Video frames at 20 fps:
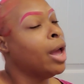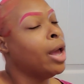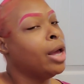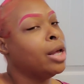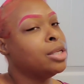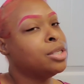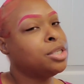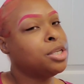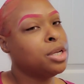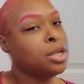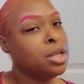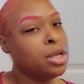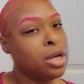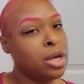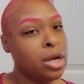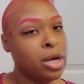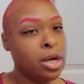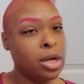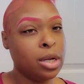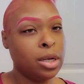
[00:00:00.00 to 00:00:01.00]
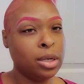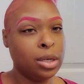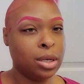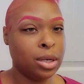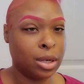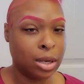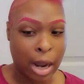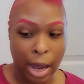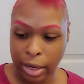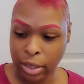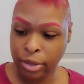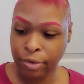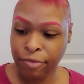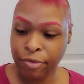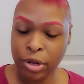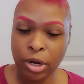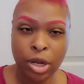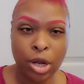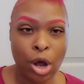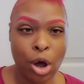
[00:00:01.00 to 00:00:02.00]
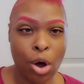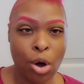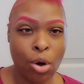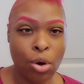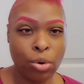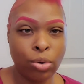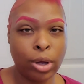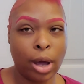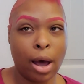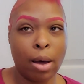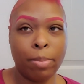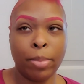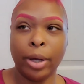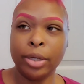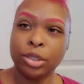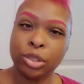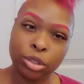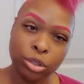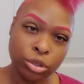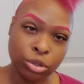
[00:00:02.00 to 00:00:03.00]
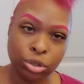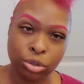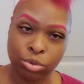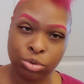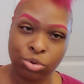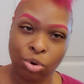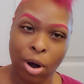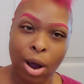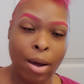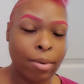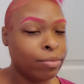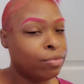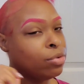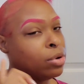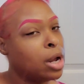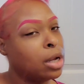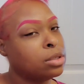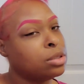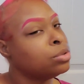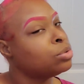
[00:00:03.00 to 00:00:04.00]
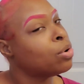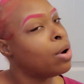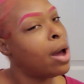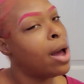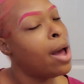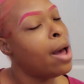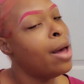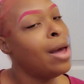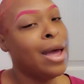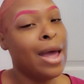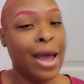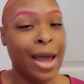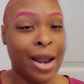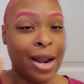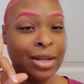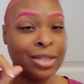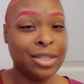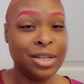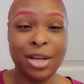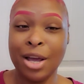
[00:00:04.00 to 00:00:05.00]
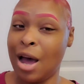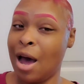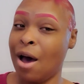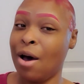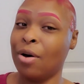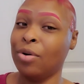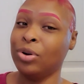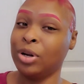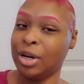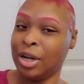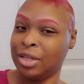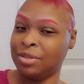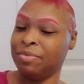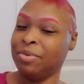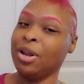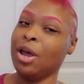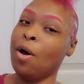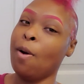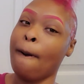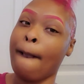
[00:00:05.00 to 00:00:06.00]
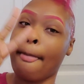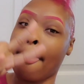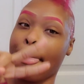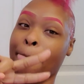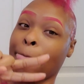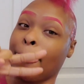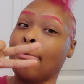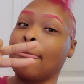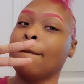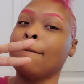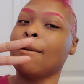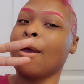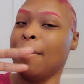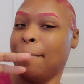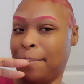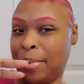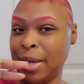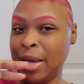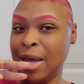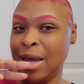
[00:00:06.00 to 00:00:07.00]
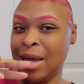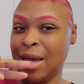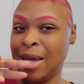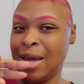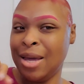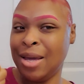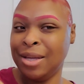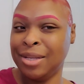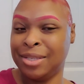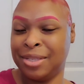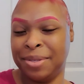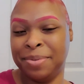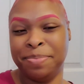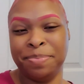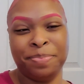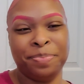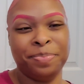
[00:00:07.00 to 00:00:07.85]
Until then, like the video. Y'all make sure you subscribe if you're not subscribed. And I'll see y'all on the next video. Peace.